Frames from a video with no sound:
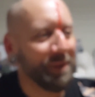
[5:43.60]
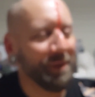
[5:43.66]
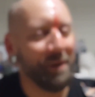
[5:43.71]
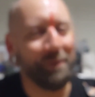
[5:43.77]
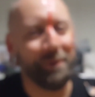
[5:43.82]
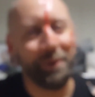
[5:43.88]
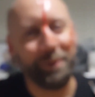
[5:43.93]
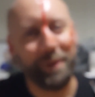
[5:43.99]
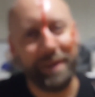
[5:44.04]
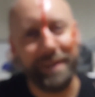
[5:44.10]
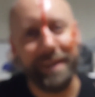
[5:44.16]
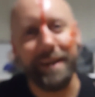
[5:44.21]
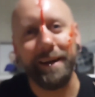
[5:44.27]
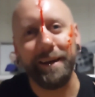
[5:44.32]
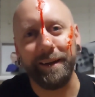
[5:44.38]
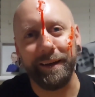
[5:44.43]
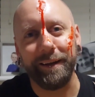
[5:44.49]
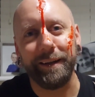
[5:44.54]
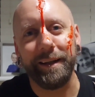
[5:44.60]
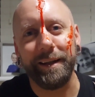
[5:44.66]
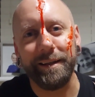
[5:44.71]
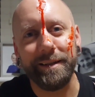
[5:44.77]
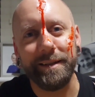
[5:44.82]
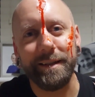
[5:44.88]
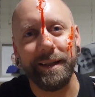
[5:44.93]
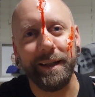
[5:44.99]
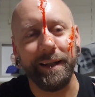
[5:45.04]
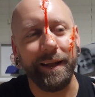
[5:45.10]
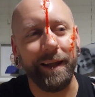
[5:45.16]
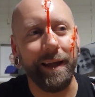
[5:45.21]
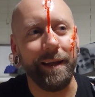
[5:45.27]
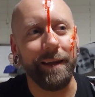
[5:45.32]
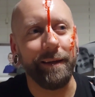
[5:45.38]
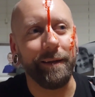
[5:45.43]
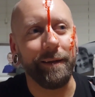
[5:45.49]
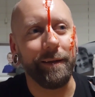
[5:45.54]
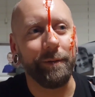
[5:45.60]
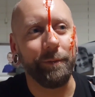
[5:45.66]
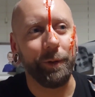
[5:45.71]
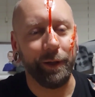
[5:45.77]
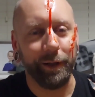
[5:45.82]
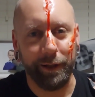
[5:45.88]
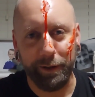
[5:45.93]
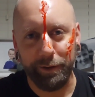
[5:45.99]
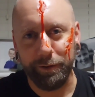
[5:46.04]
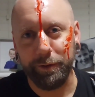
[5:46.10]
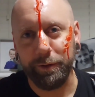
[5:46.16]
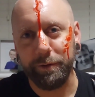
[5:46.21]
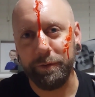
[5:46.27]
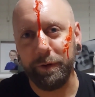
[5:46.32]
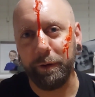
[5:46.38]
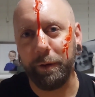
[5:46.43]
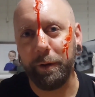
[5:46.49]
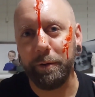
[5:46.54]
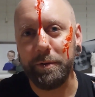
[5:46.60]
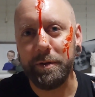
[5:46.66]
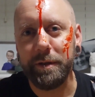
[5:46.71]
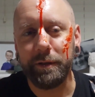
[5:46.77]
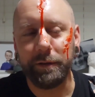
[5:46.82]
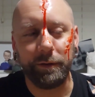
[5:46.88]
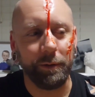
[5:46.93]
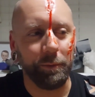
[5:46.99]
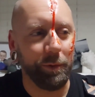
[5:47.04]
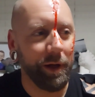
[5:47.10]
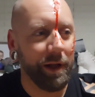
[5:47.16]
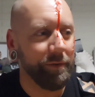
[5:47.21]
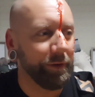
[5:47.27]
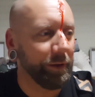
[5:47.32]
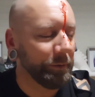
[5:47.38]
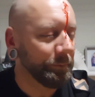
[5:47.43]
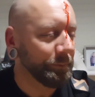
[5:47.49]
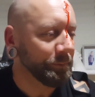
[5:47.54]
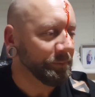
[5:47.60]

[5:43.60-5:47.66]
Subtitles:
Not going to eat dinner like this, and then we're going to go do the photos and whatever.